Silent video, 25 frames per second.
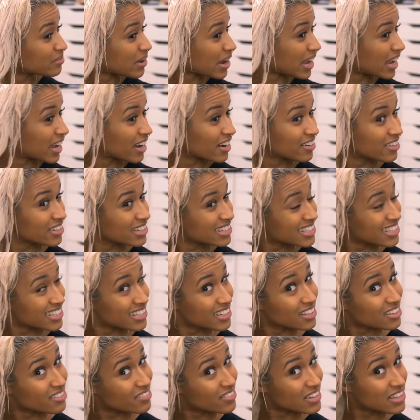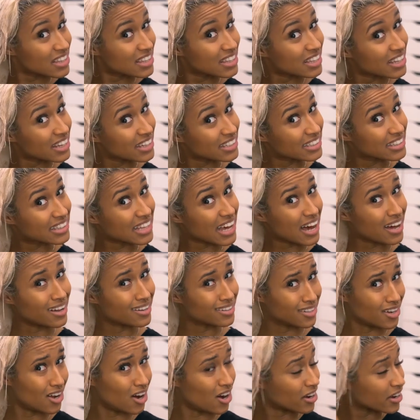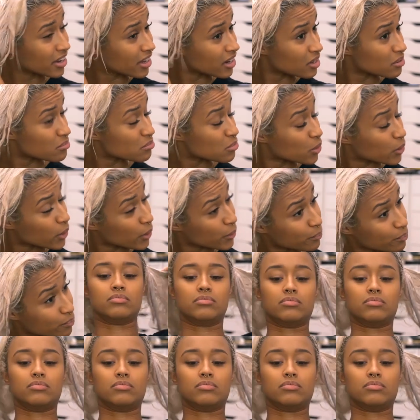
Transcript: My hair isn't even like that long anymore.